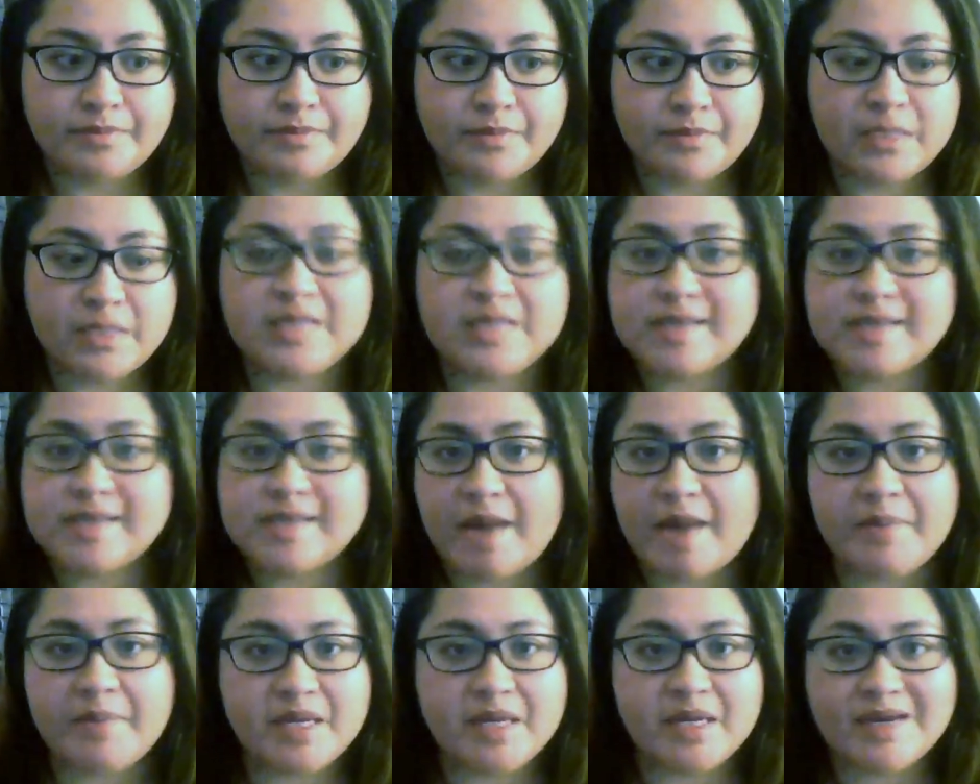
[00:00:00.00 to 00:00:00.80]
things
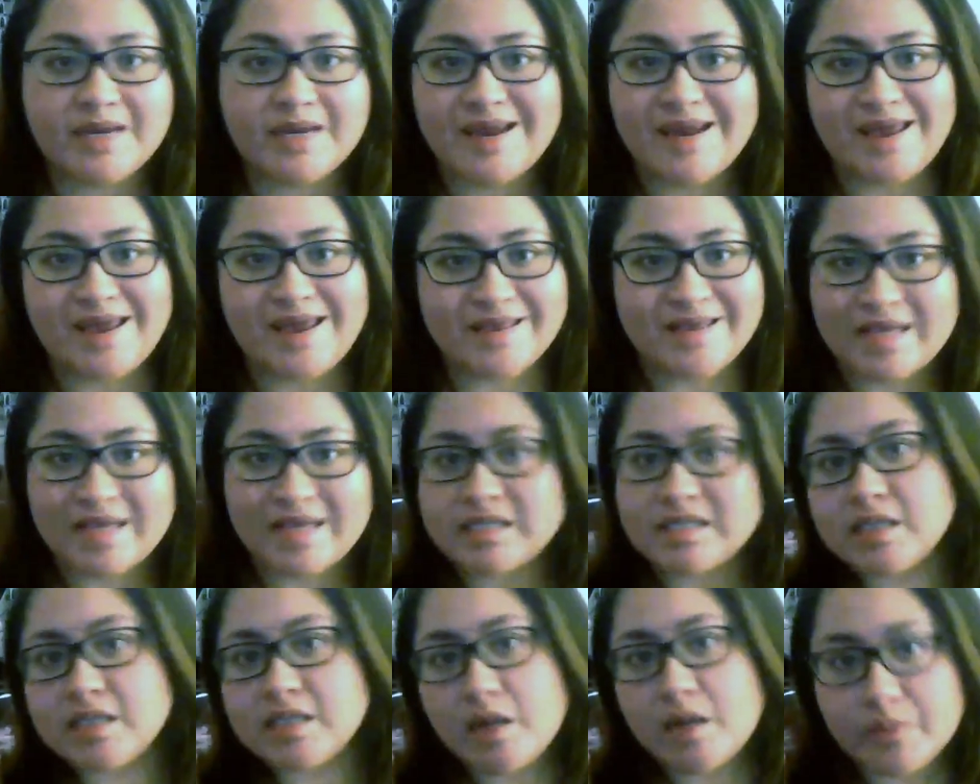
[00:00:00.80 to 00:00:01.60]
happen, and
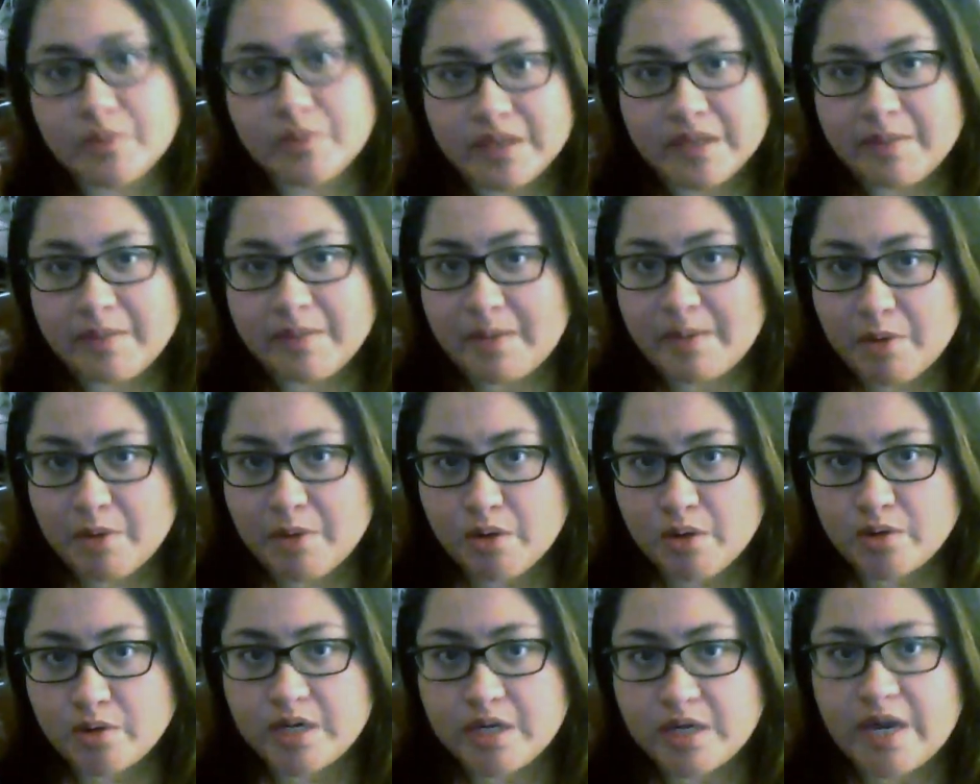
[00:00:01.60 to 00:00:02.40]
that's not really my
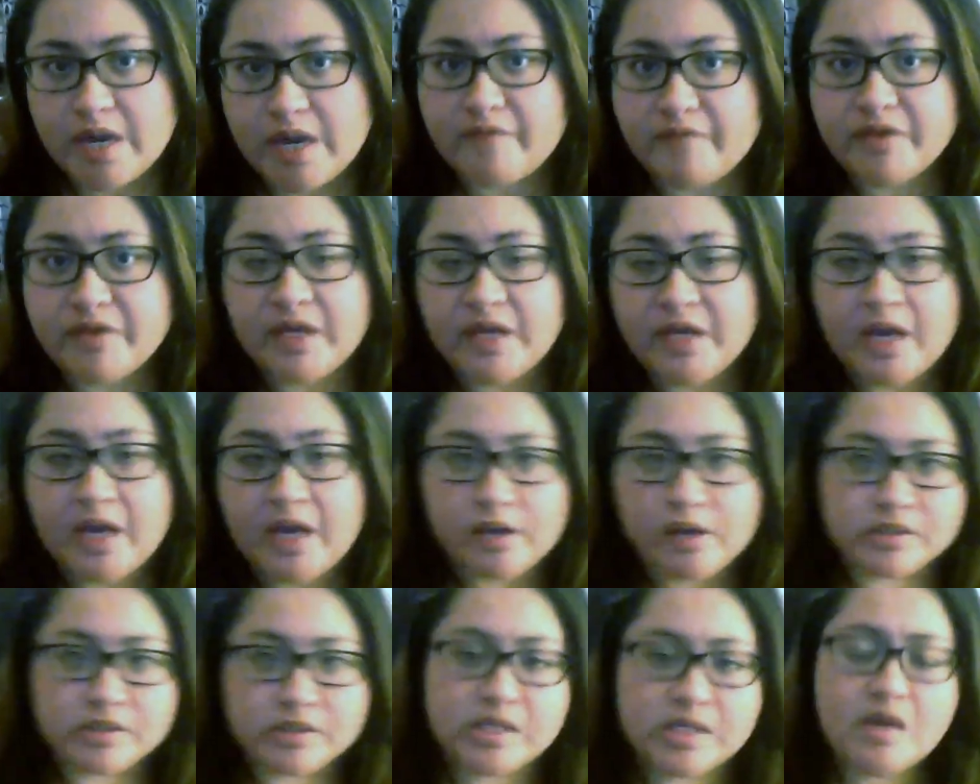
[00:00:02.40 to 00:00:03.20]
priority. Everything
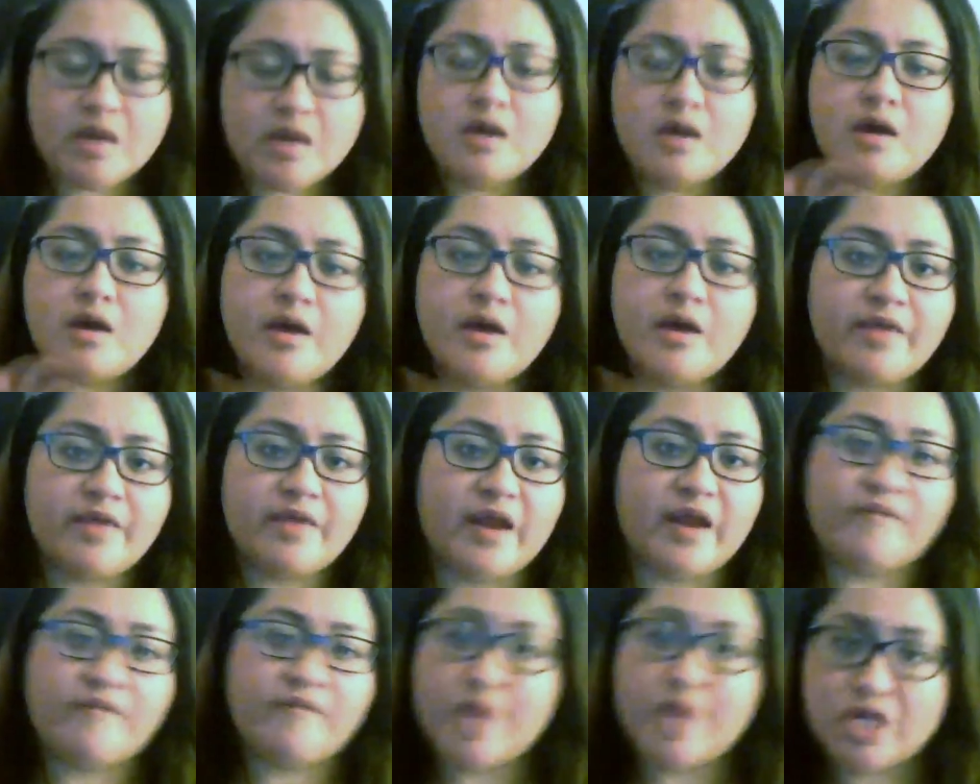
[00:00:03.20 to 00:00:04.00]
else
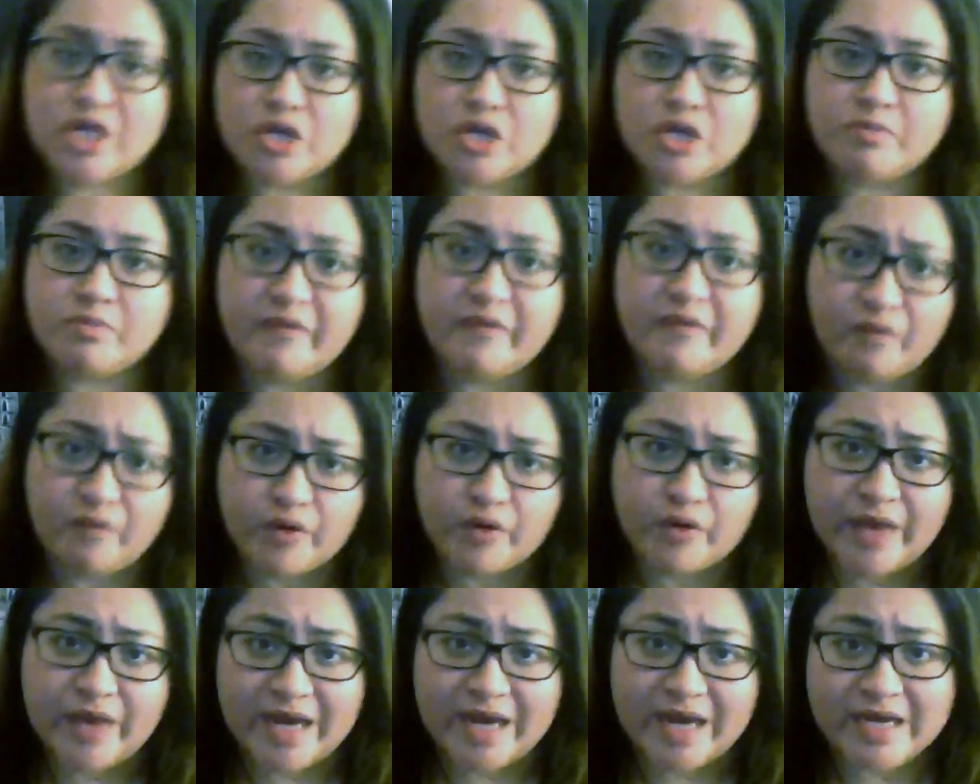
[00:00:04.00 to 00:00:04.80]
that I've mentioned
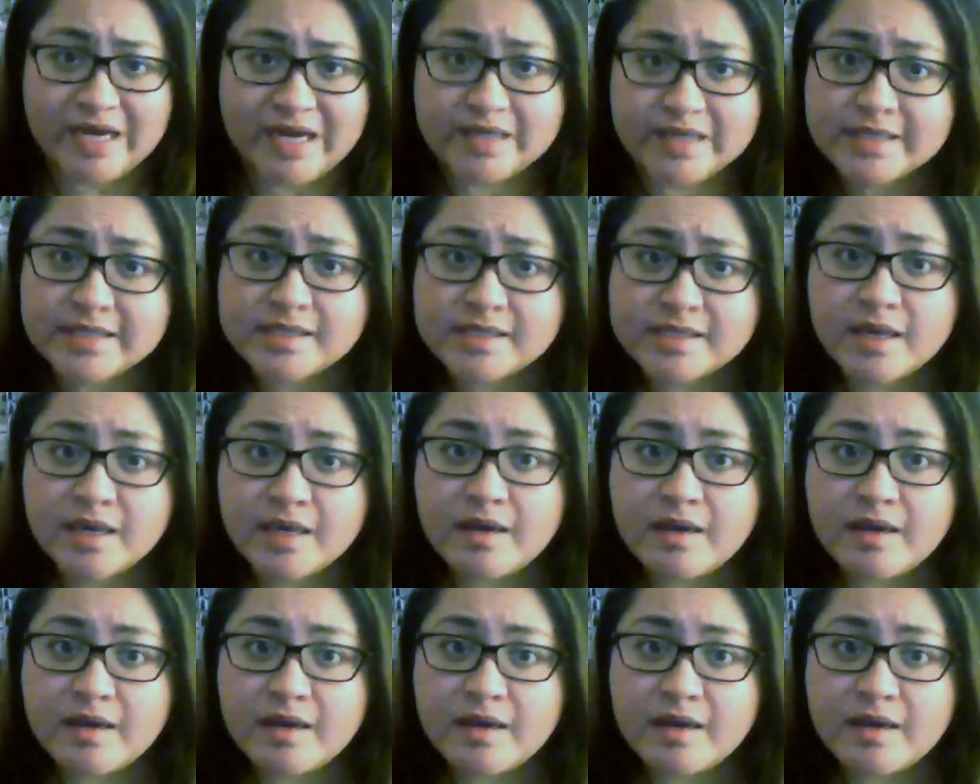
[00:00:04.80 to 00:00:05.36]
before that is,